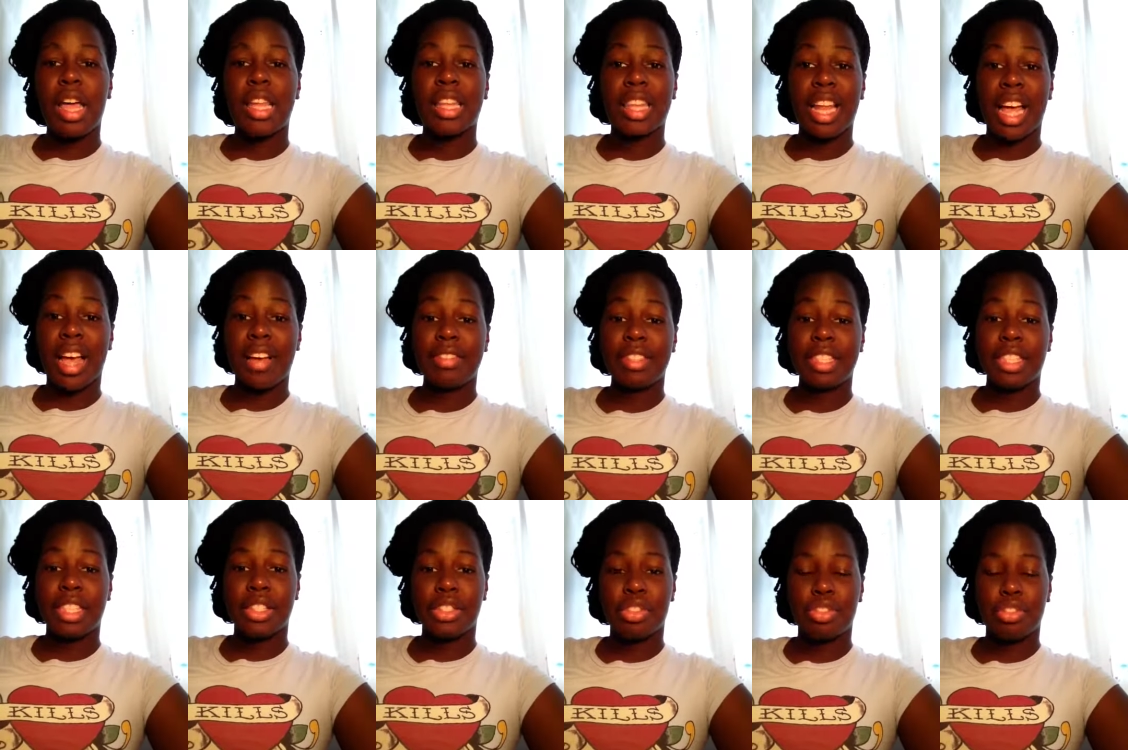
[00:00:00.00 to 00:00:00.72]

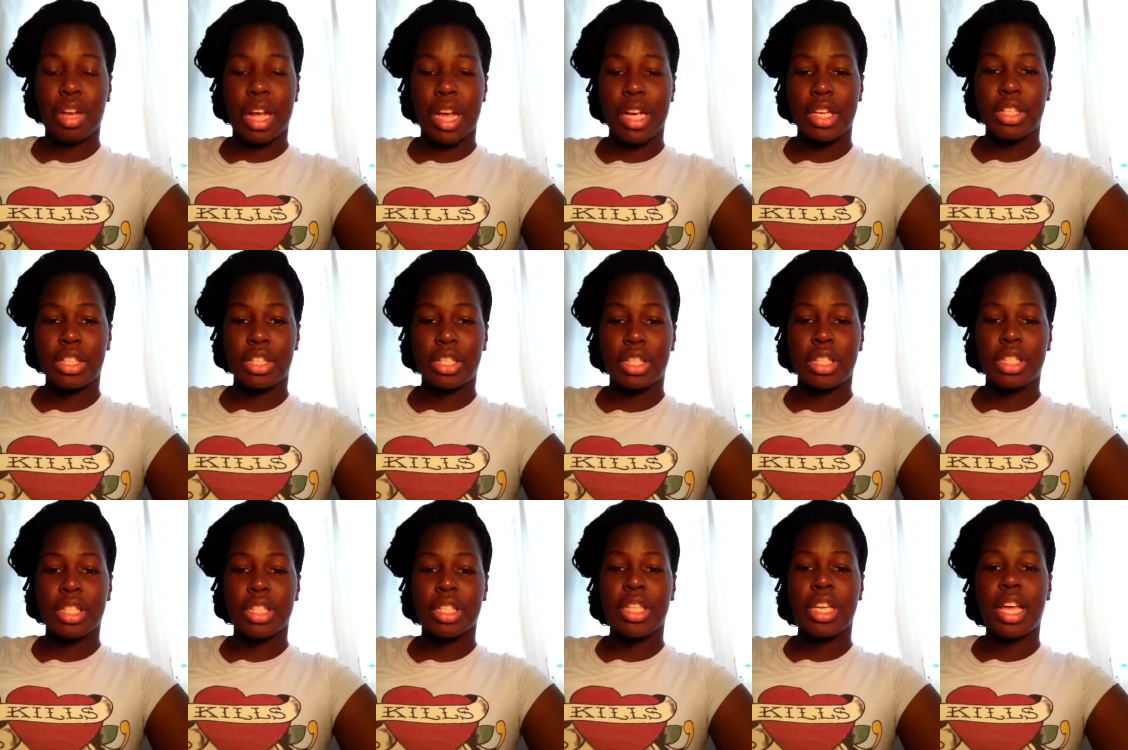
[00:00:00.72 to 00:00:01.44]
life's
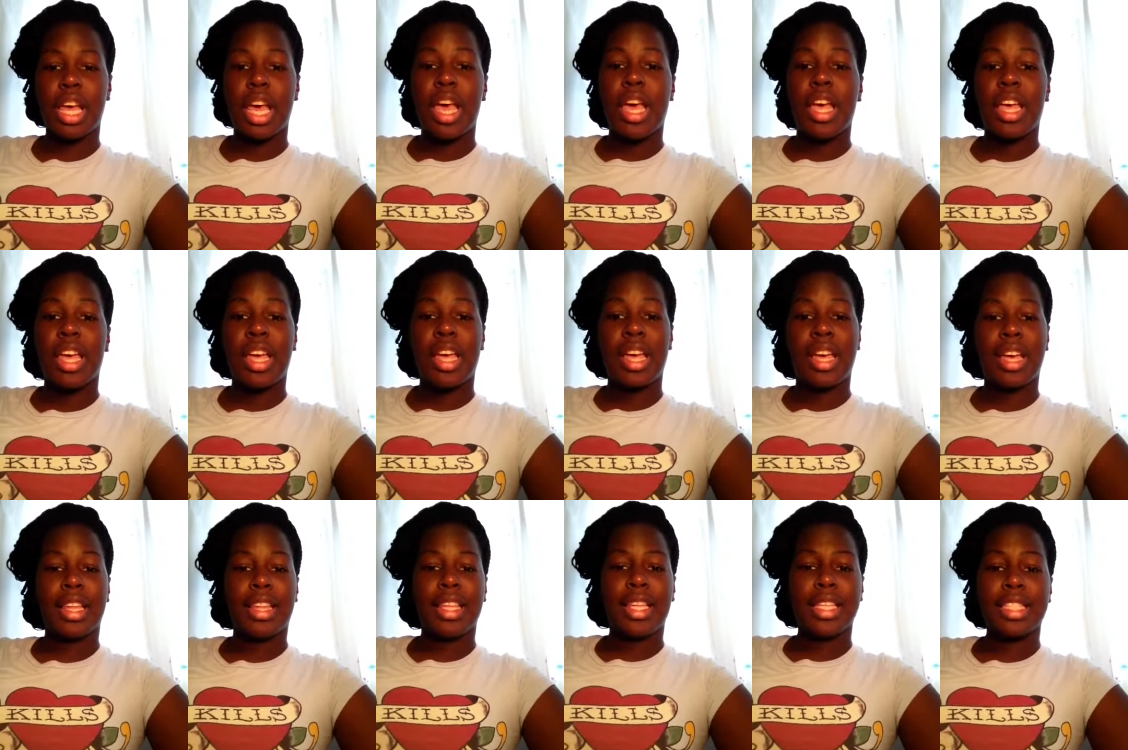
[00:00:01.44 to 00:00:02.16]
distractions
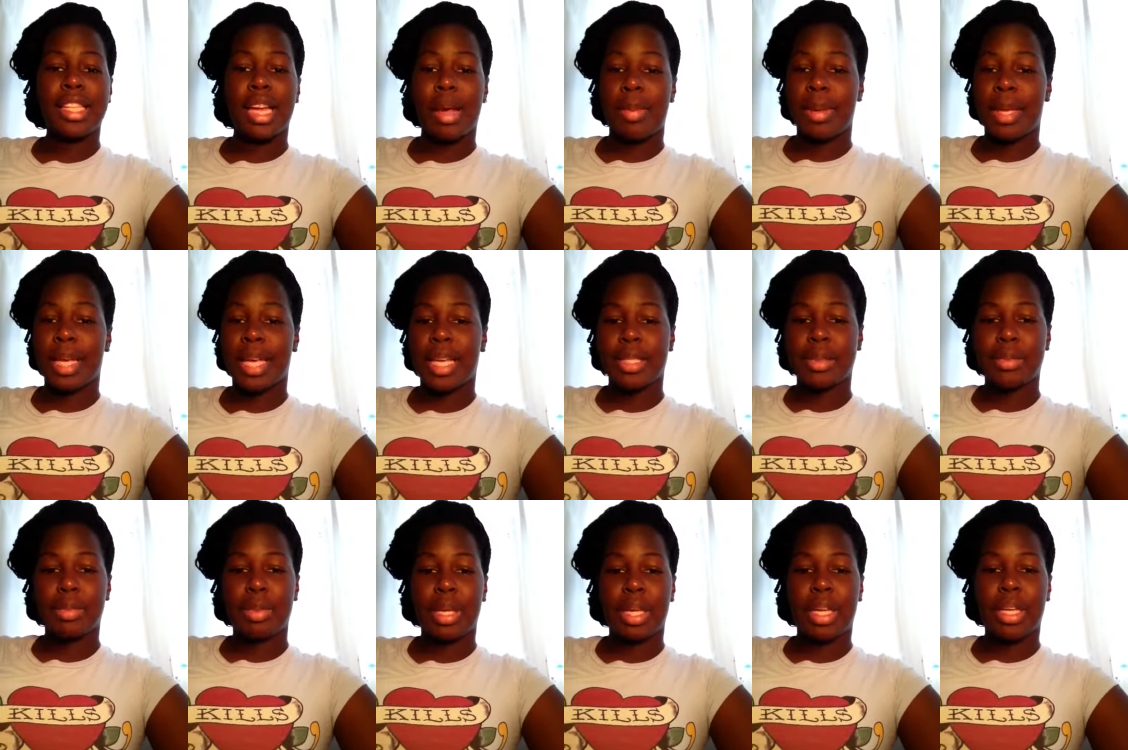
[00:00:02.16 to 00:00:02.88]
and this topic
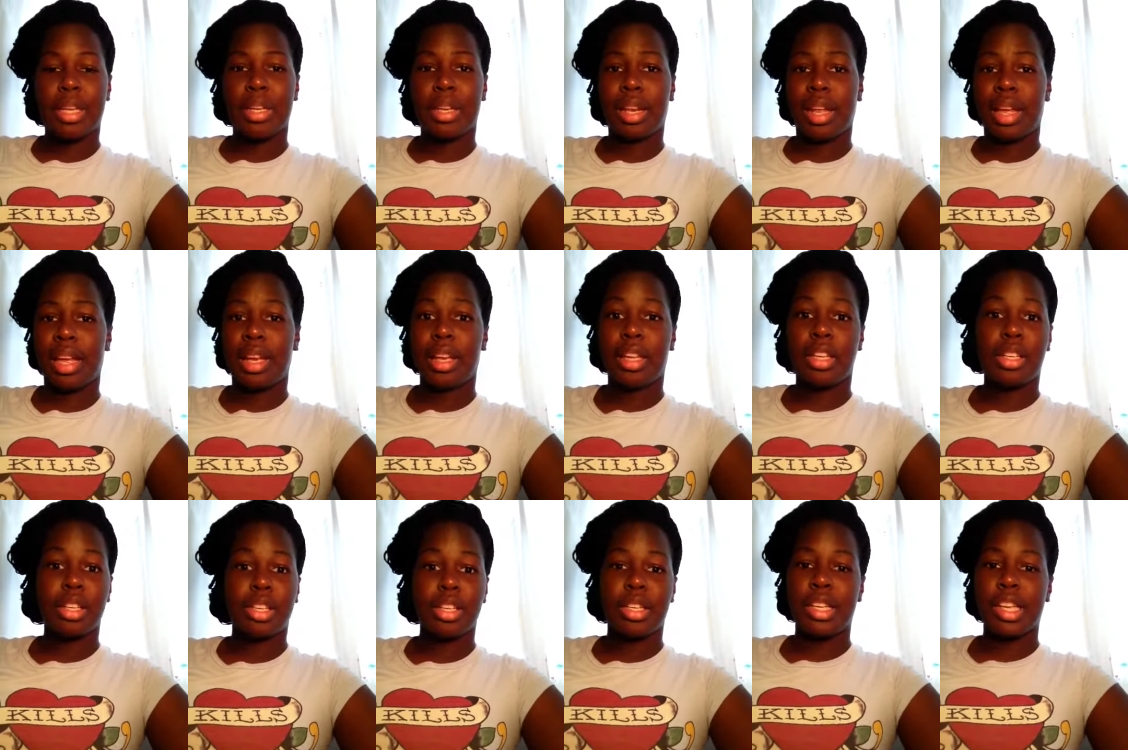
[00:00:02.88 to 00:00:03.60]
has been like